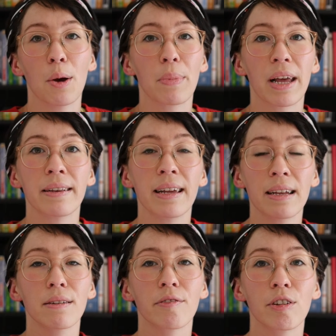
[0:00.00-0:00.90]
but at the
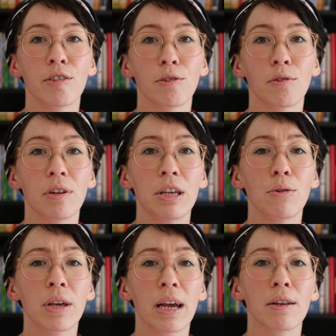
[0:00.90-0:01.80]
end of the story
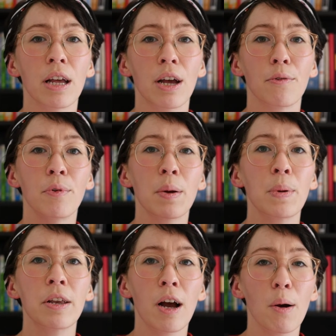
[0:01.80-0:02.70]
you can wrap
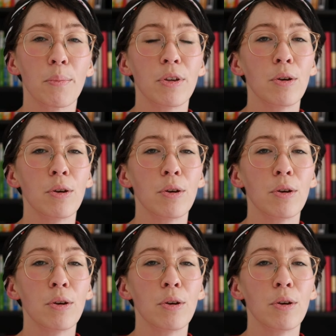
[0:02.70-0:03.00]
it up.